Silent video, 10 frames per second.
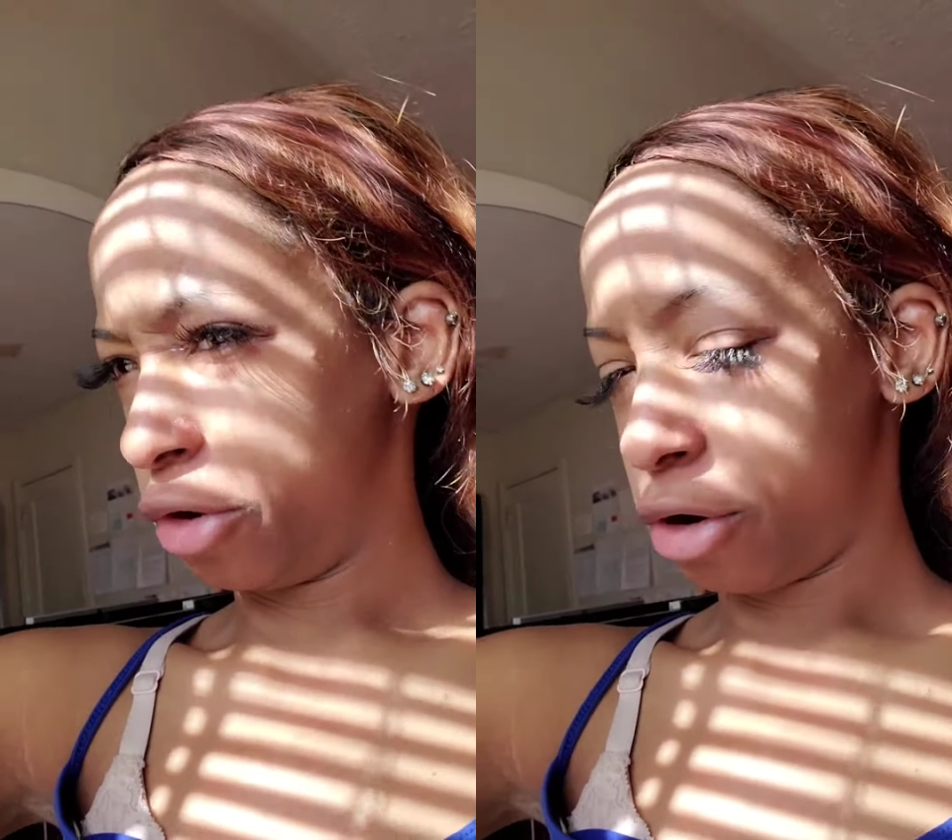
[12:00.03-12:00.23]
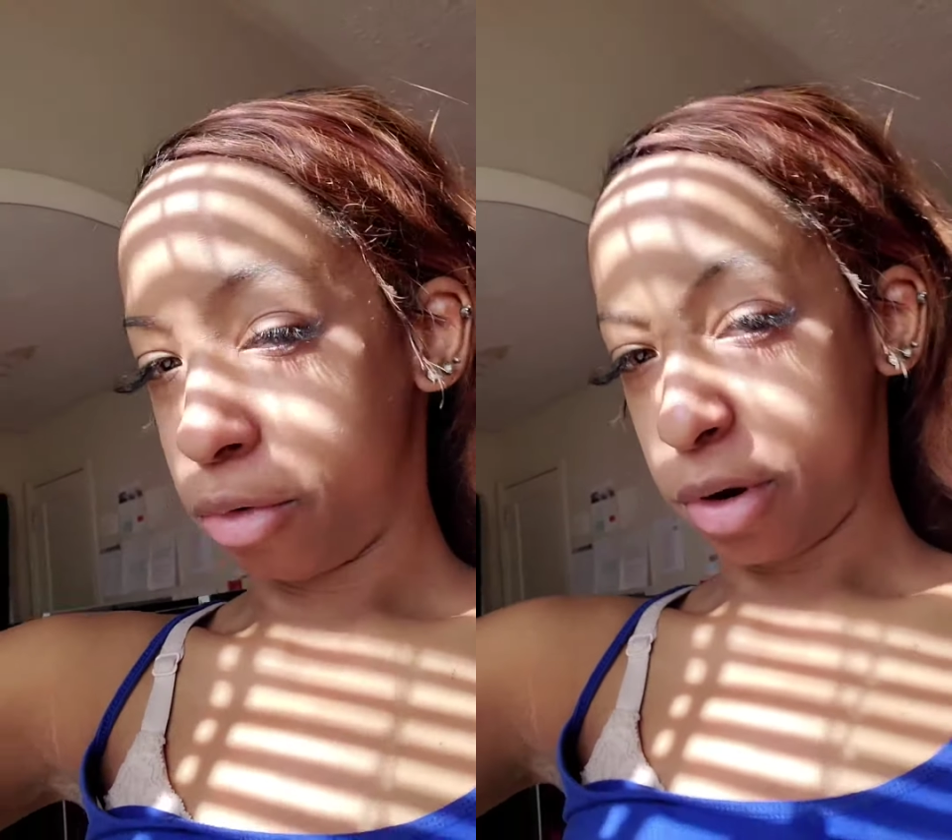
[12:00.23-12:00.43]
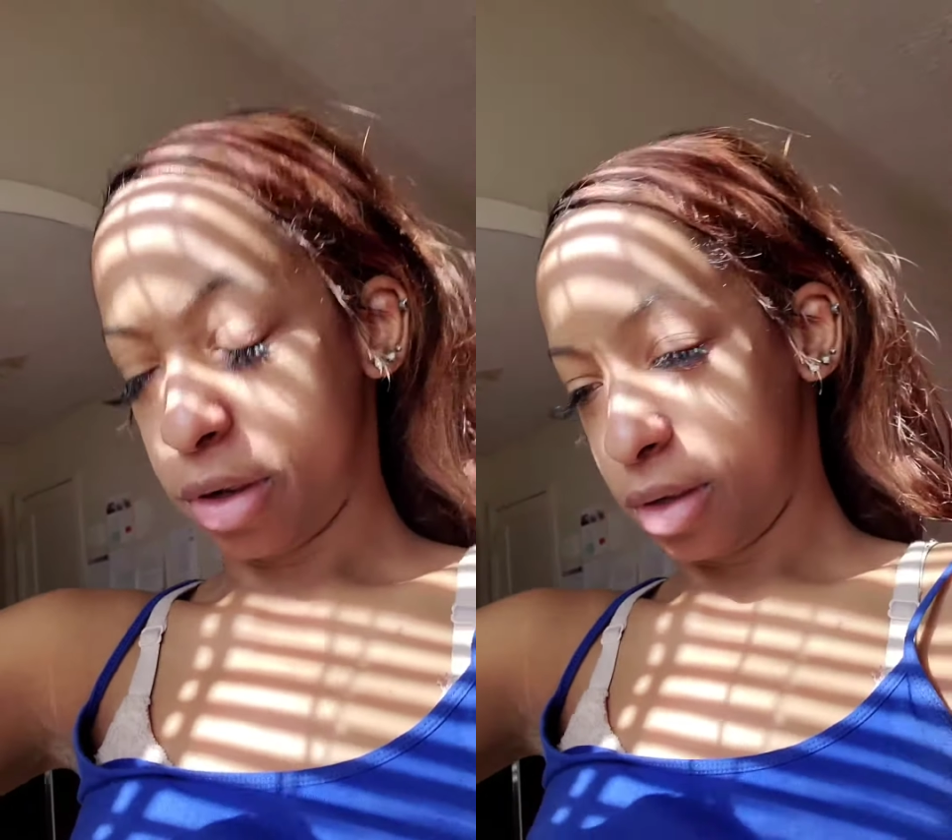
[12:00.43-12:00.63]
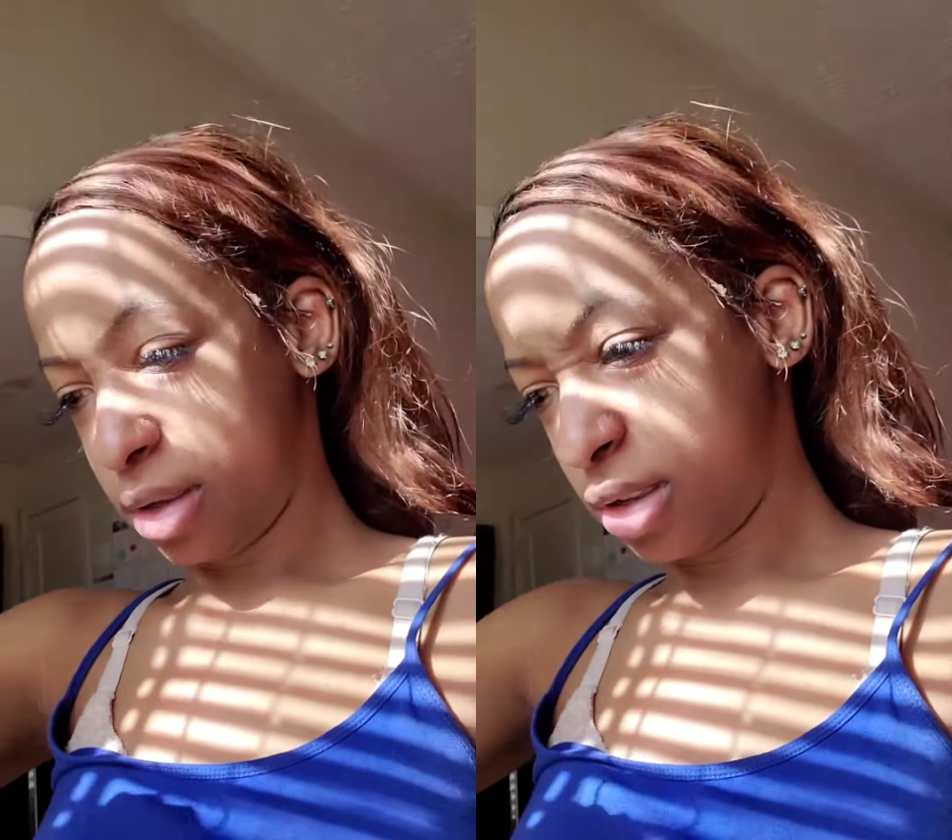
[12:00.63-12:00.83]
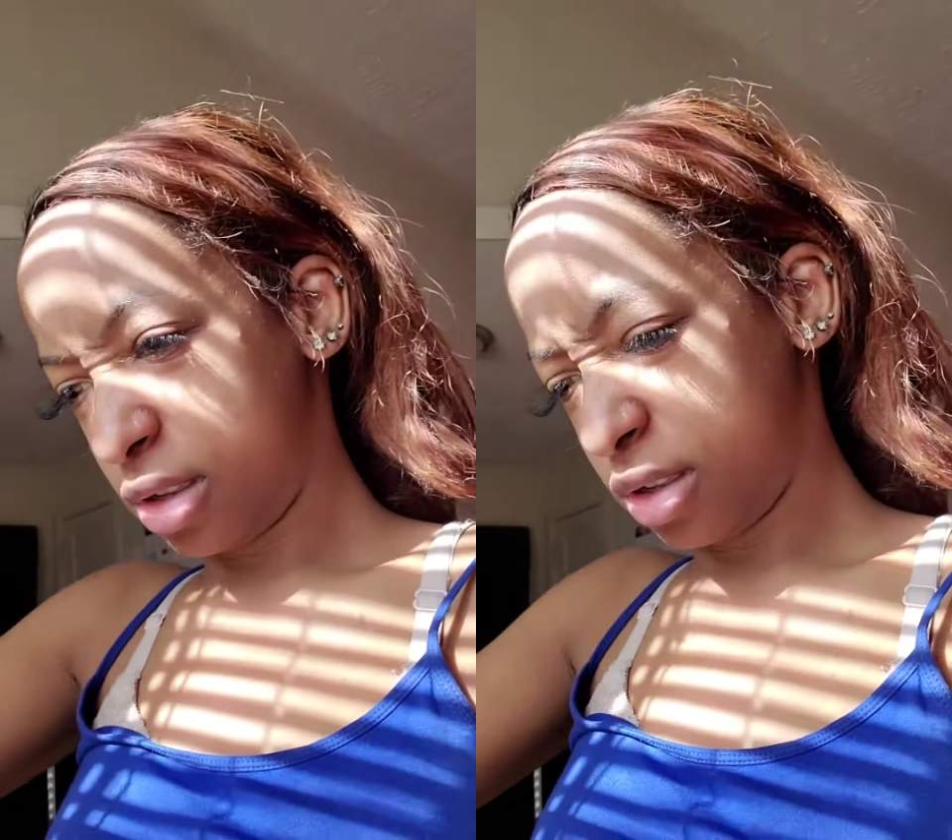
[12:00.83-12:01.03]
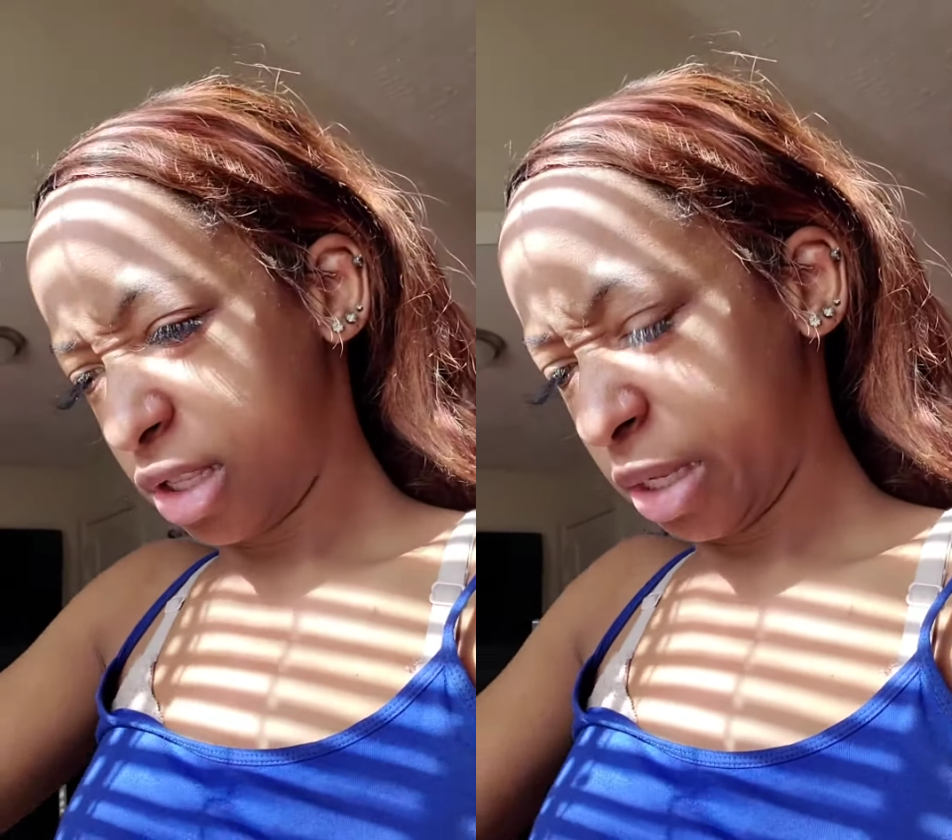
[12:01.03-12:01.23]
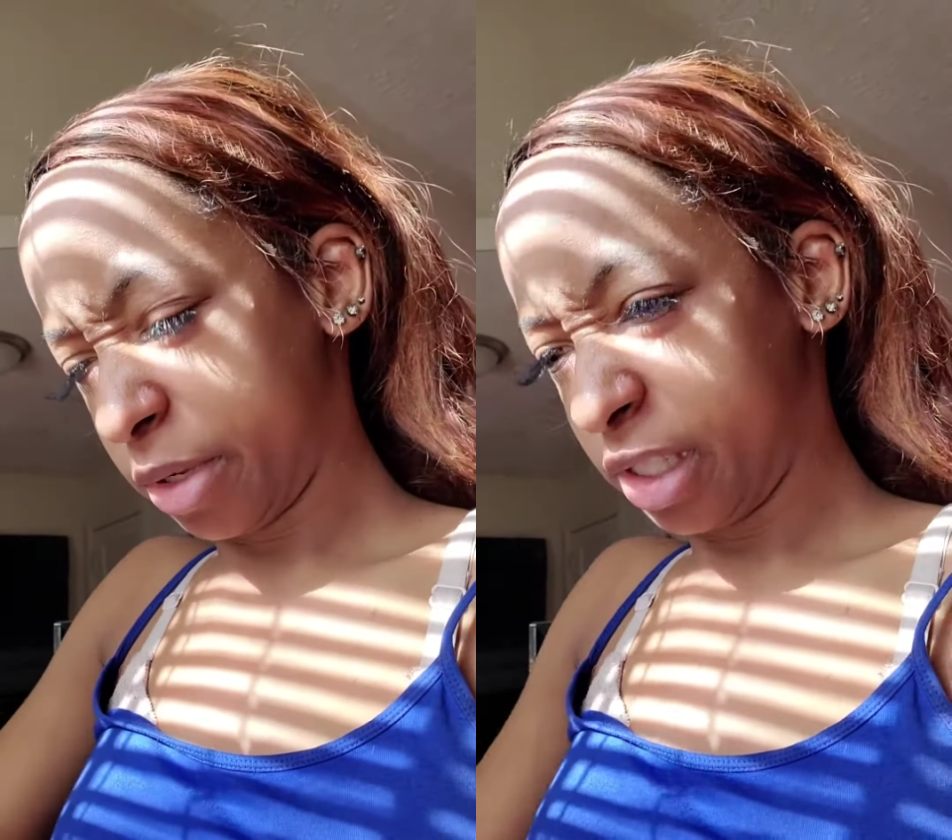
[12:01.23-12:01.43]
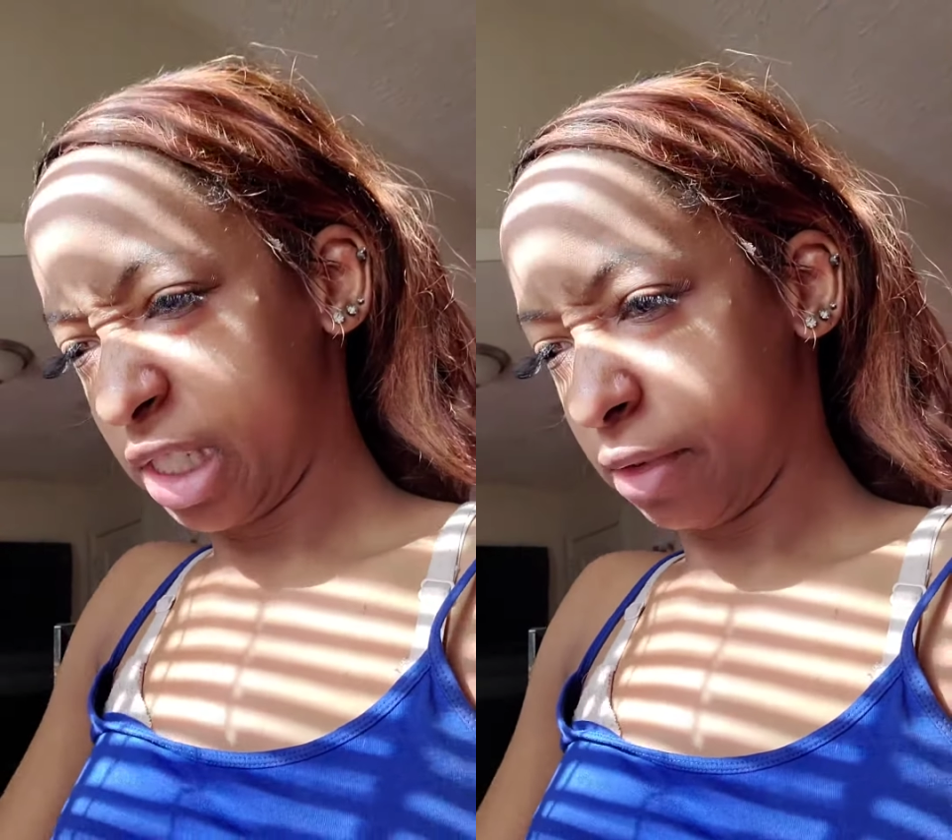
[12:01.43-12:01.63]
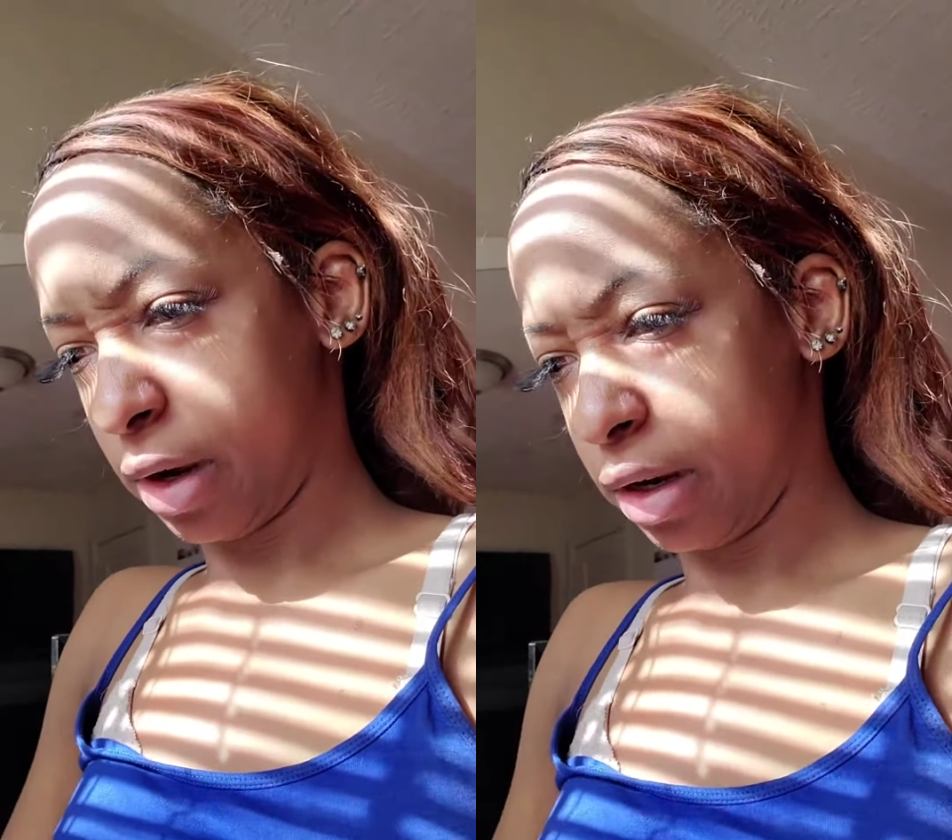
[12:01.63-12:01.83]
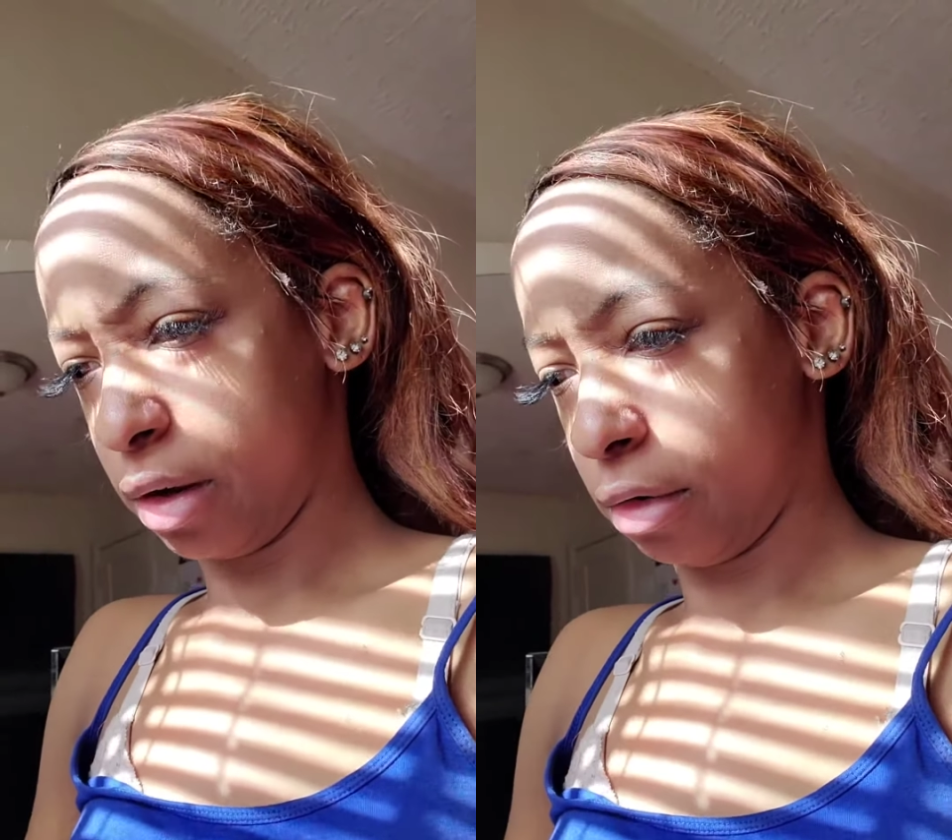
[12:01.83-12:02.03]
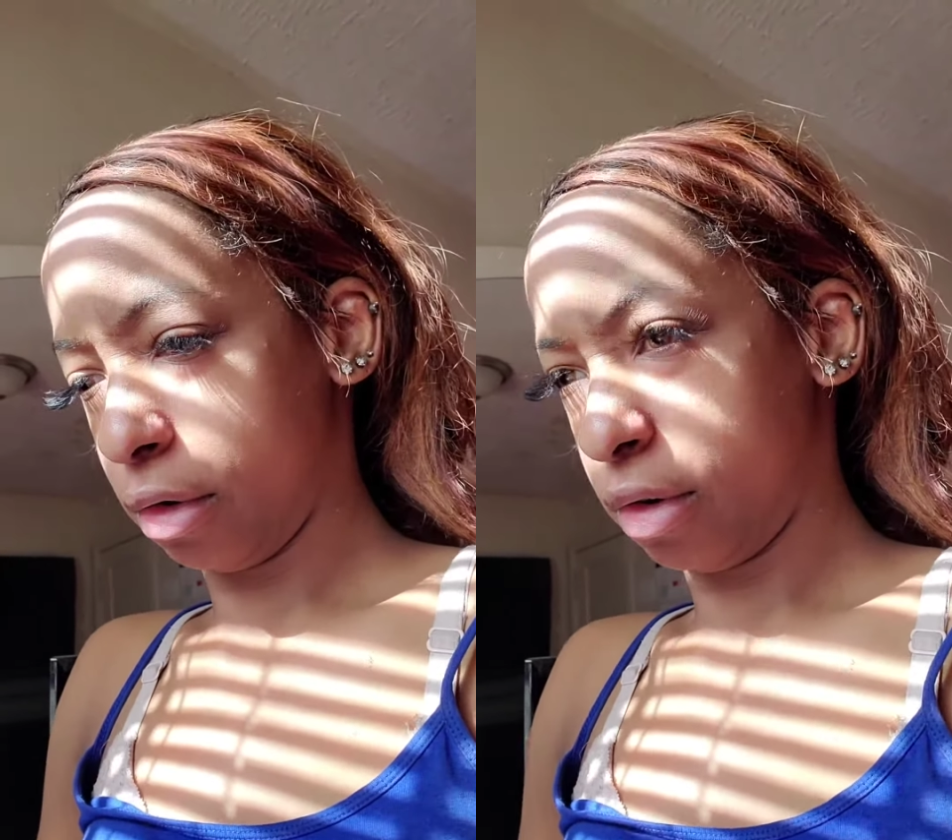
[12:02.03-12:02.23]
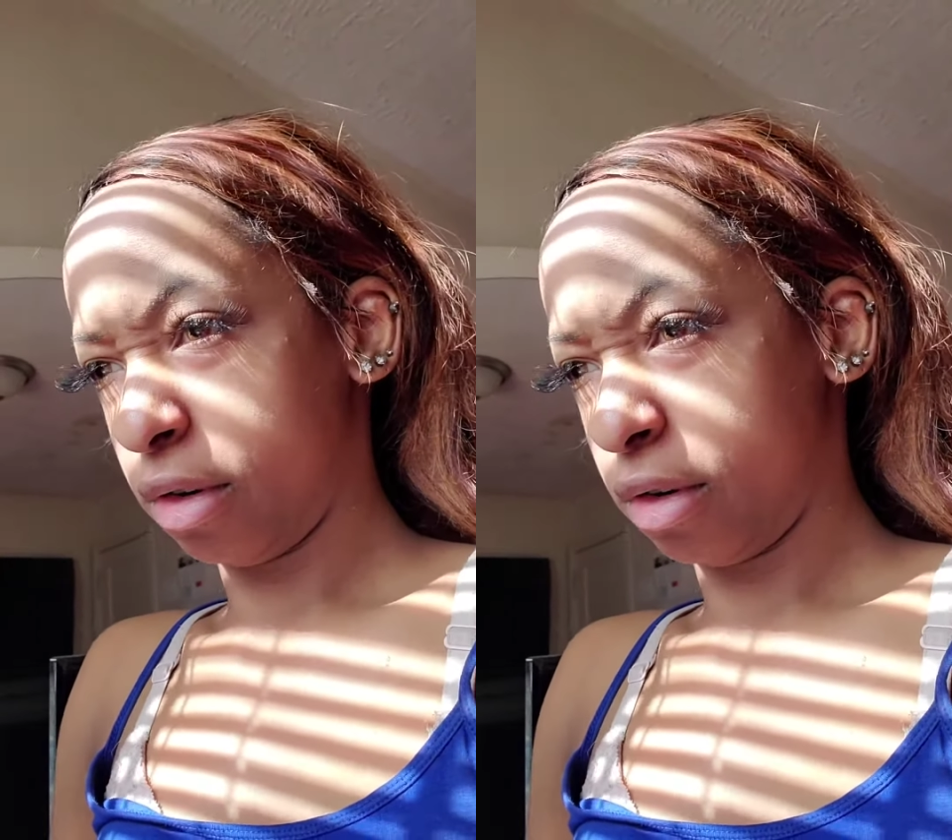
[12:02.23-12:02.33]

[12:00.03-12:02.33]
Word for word: you know what, let me see if I can